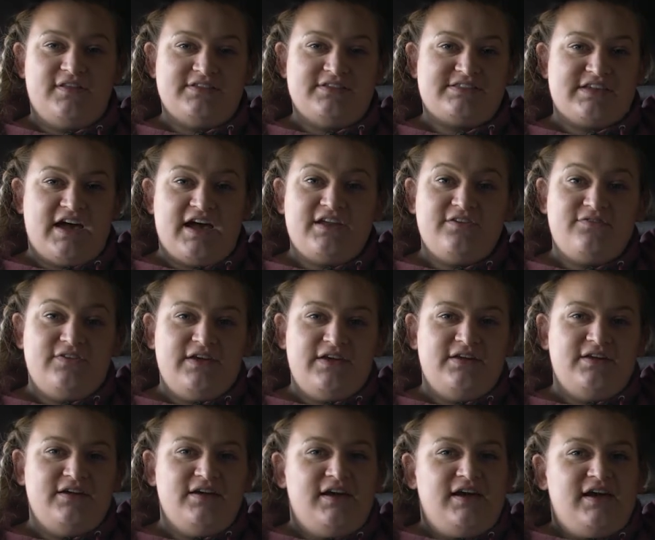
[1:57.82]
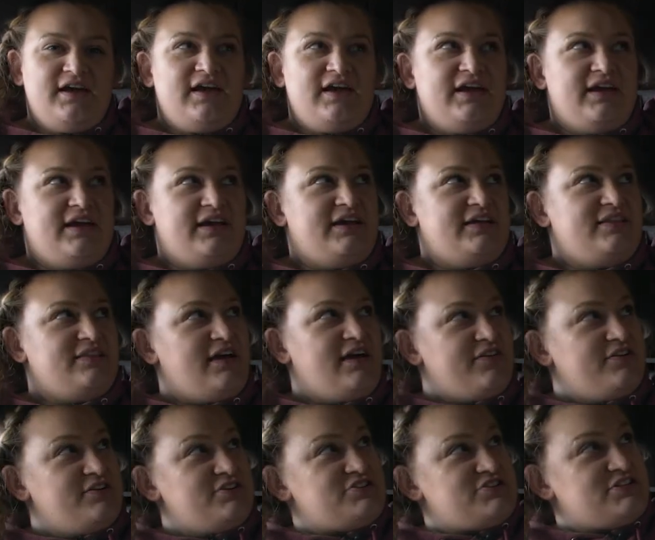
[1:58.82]
inside of it and
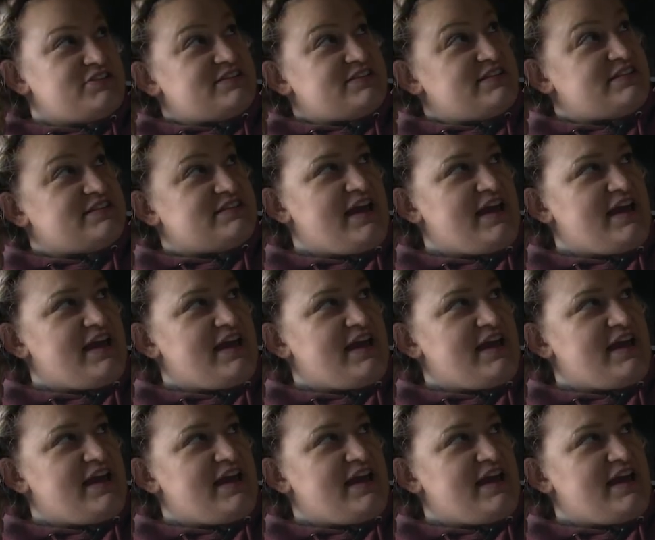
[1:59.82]
now there's just this